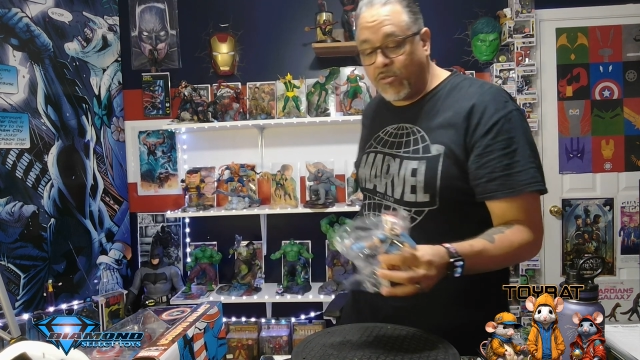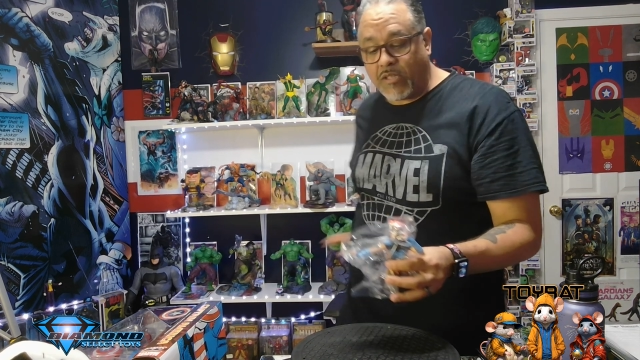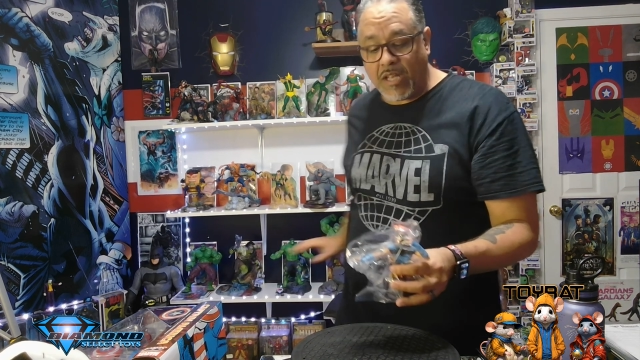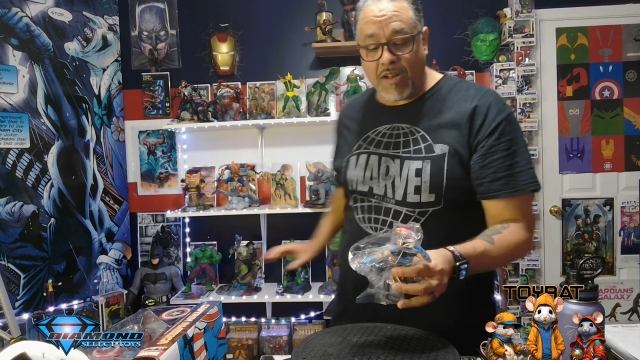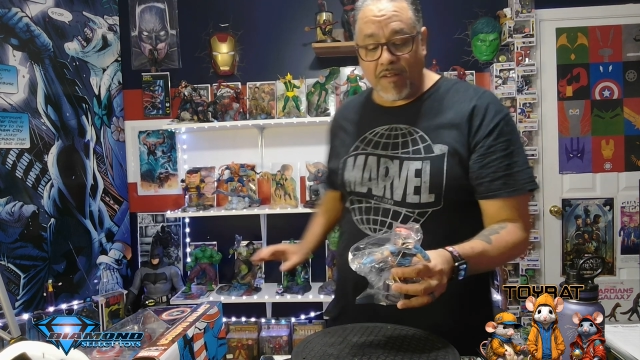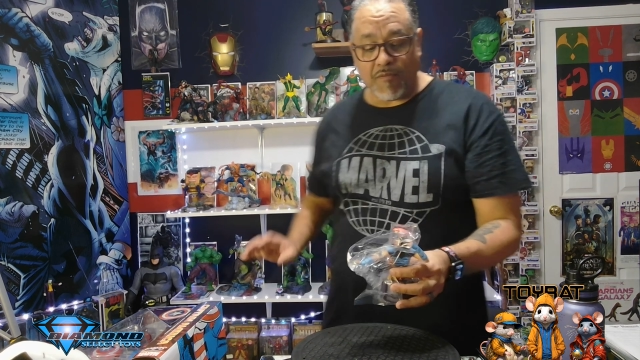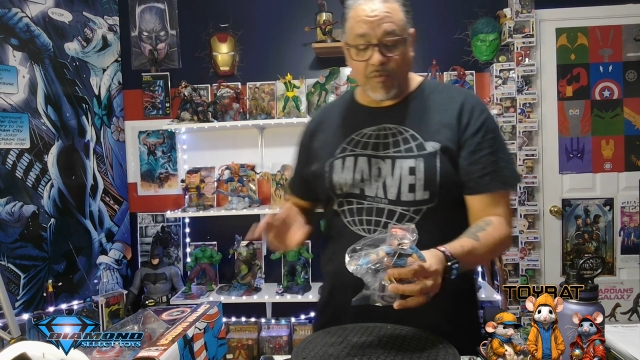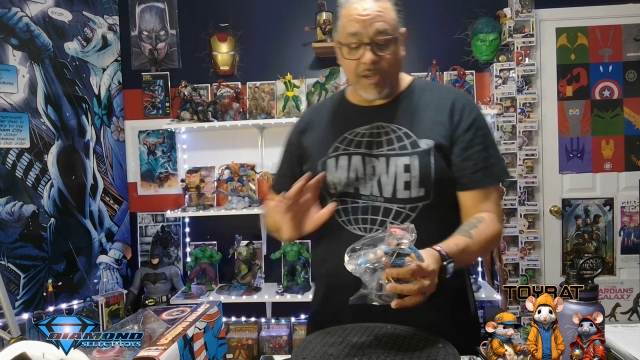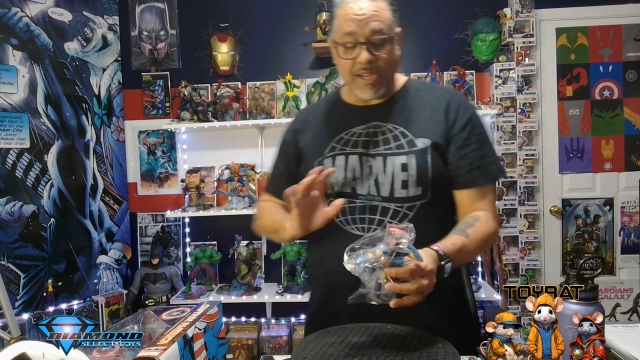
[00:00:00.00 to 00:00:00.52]
that
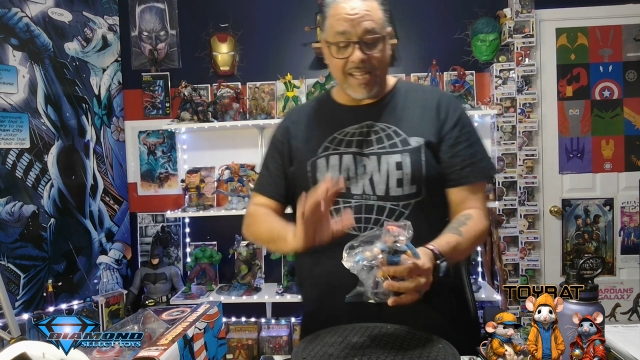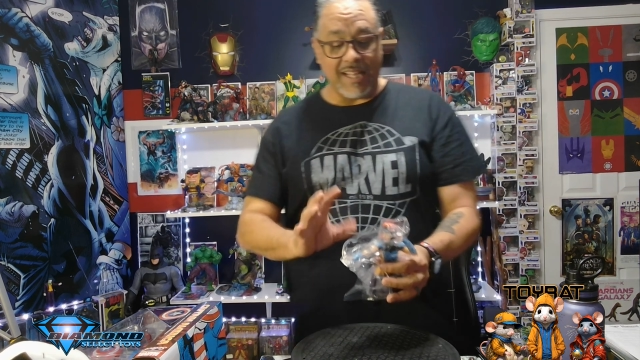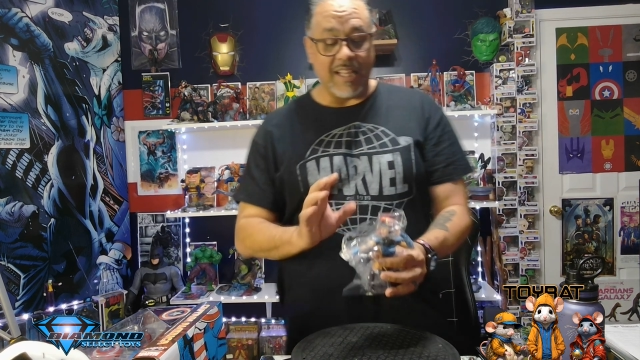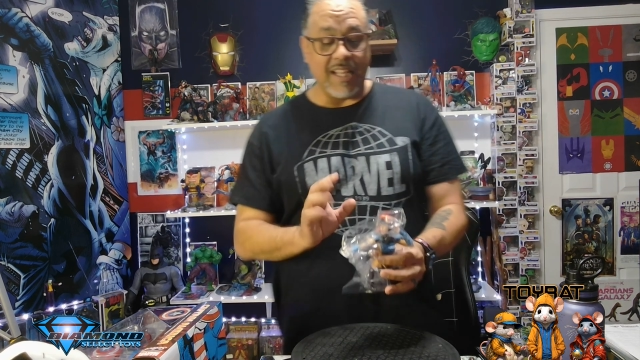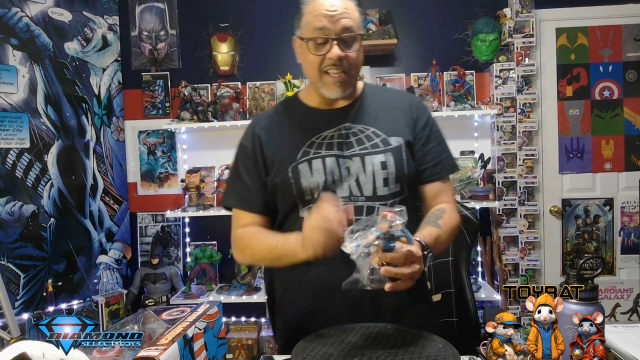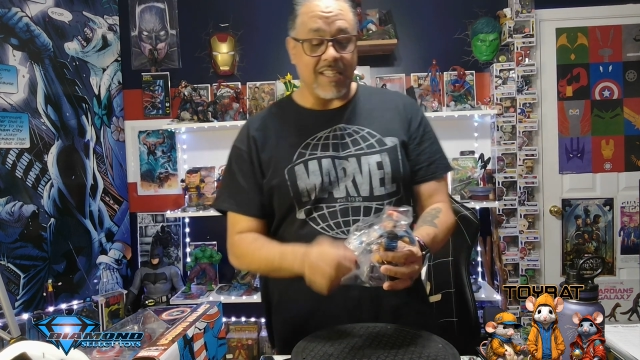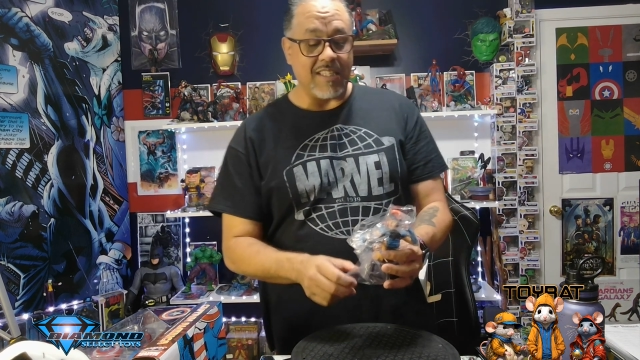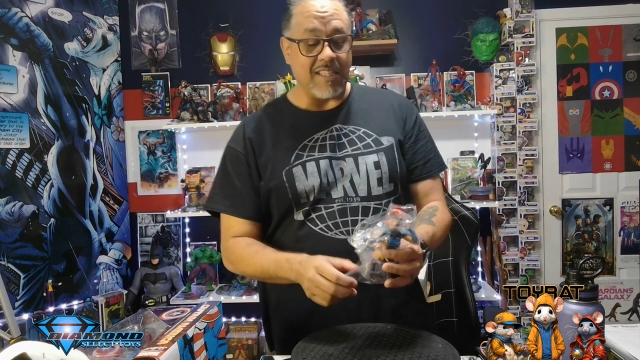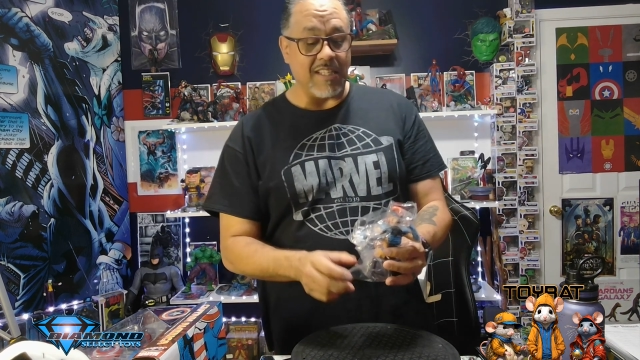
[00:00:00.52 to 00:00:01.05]
have weighed
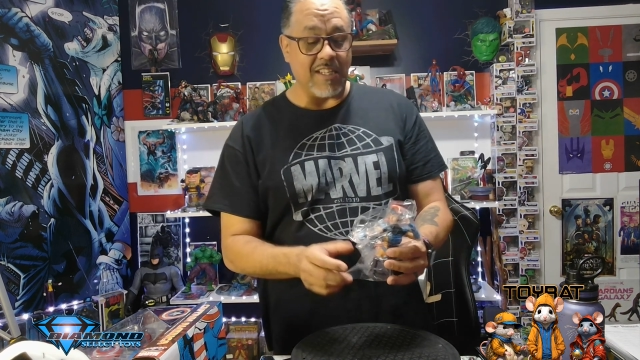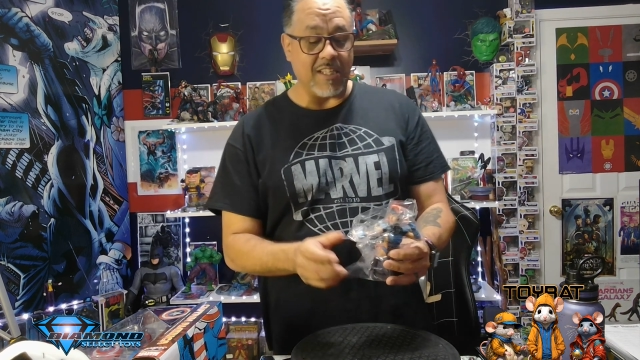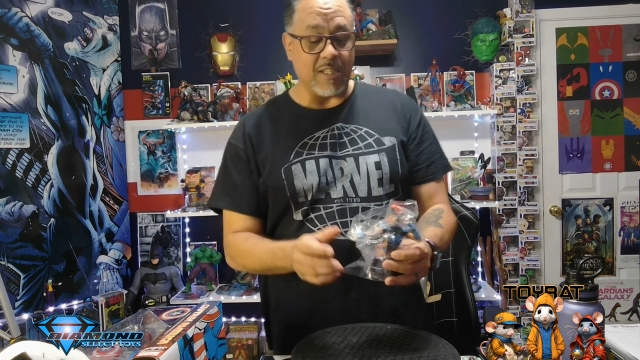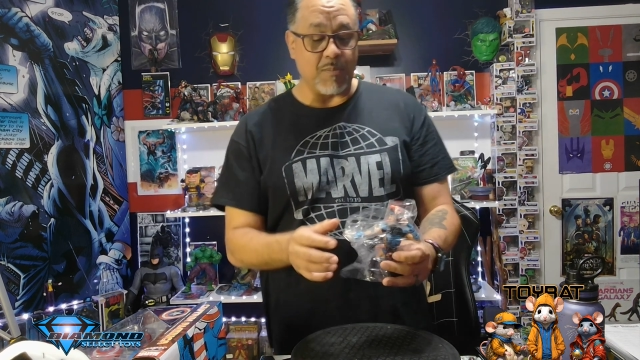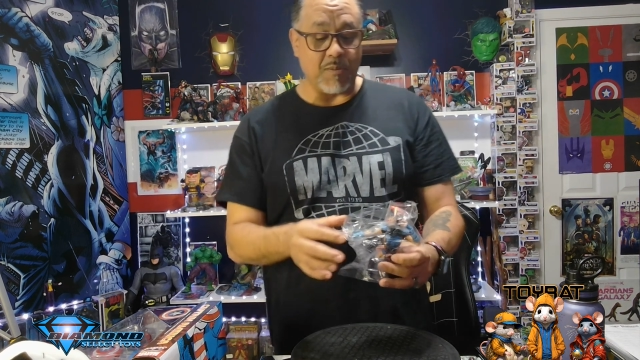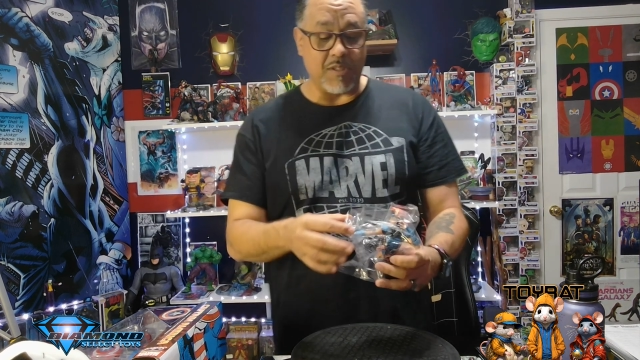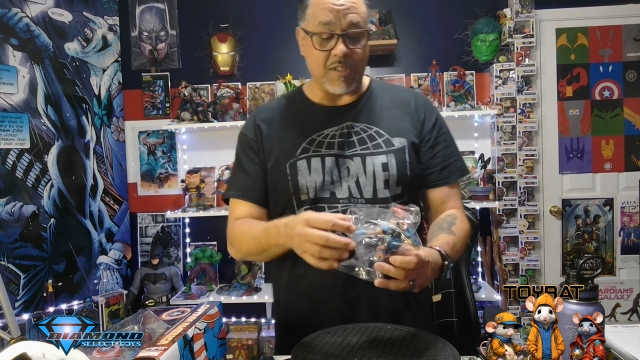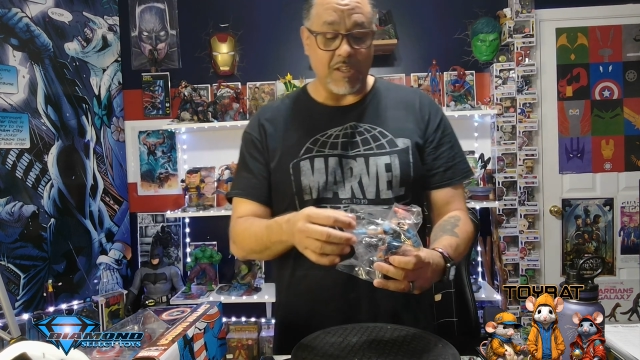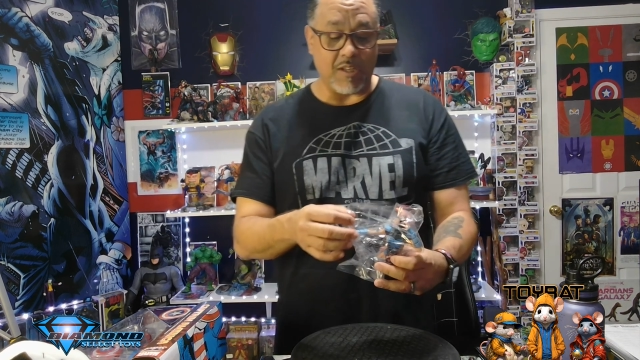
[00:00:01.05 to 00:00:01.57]
less than this
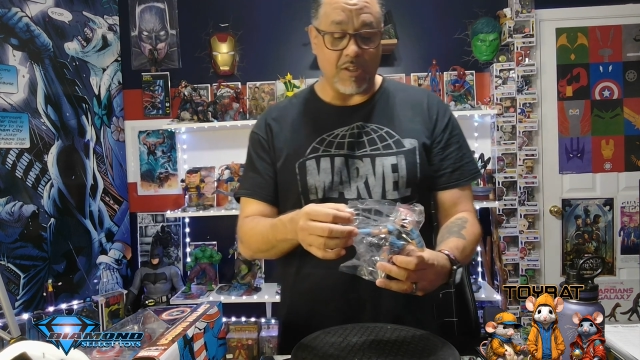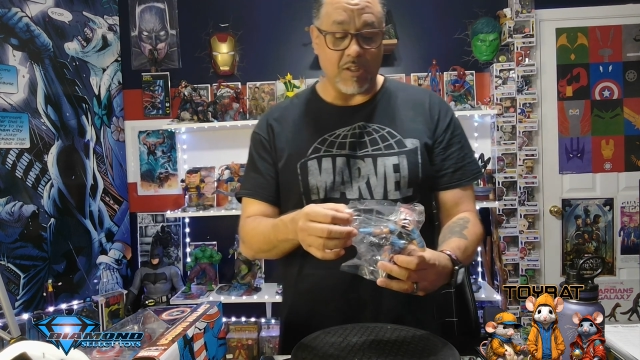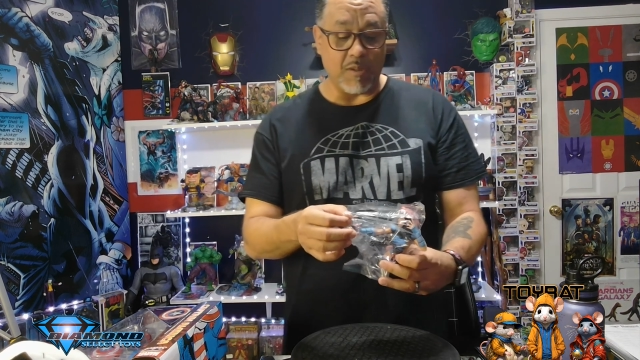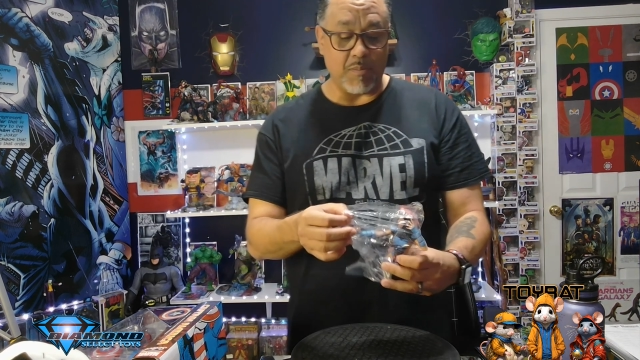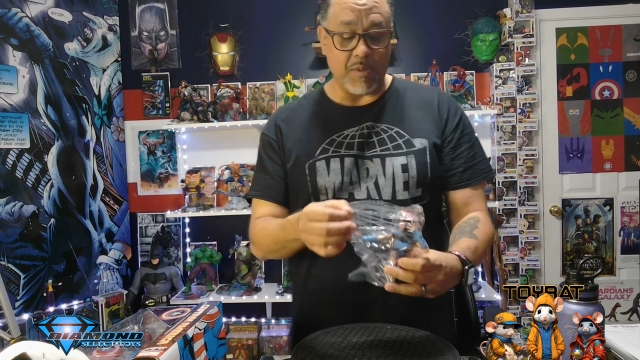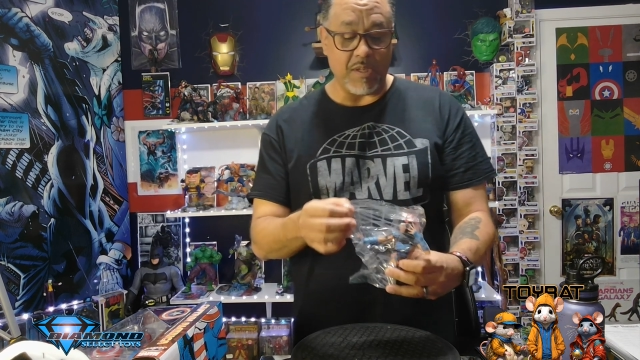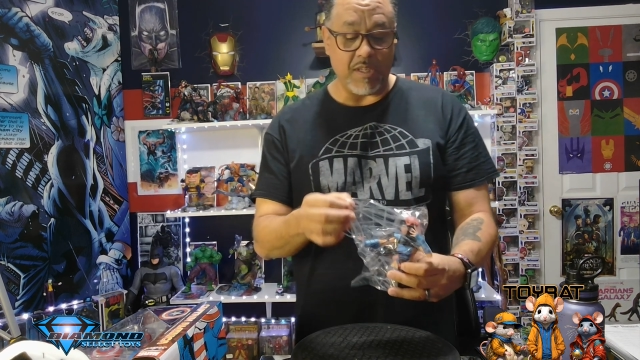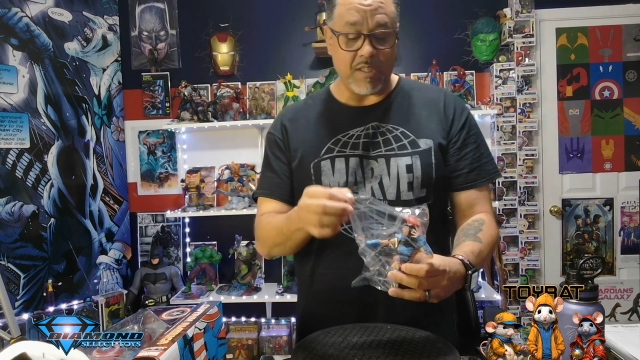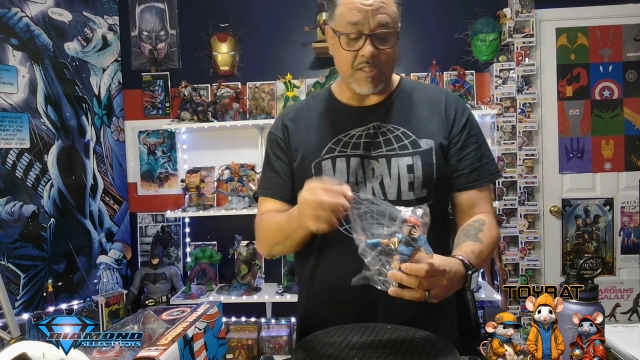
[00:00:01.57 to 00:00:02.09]
particular
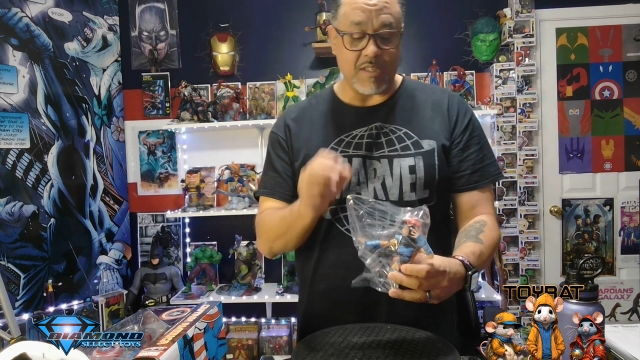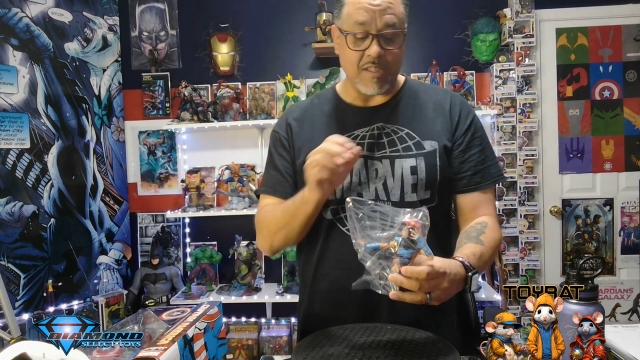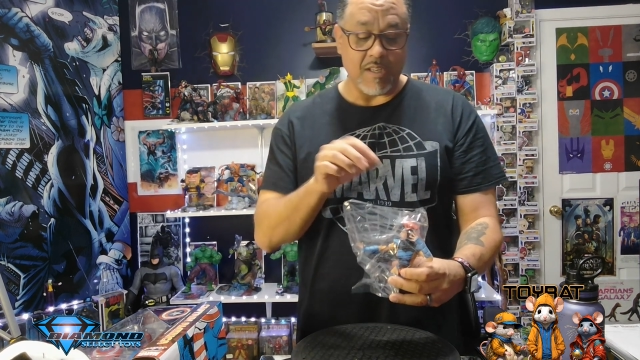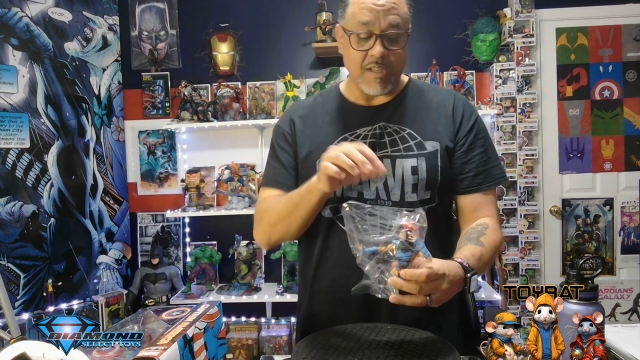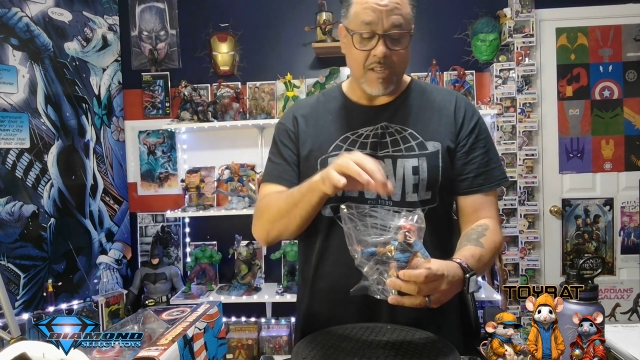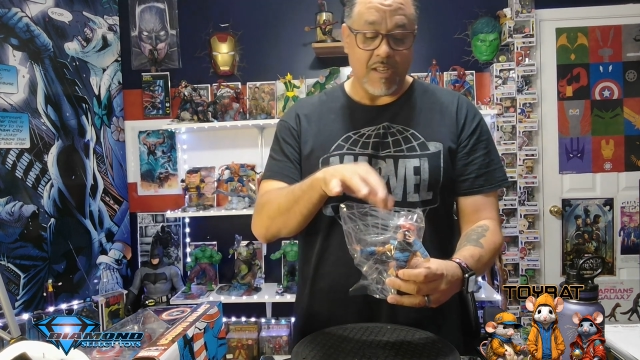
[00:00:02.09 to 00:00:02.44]
piece.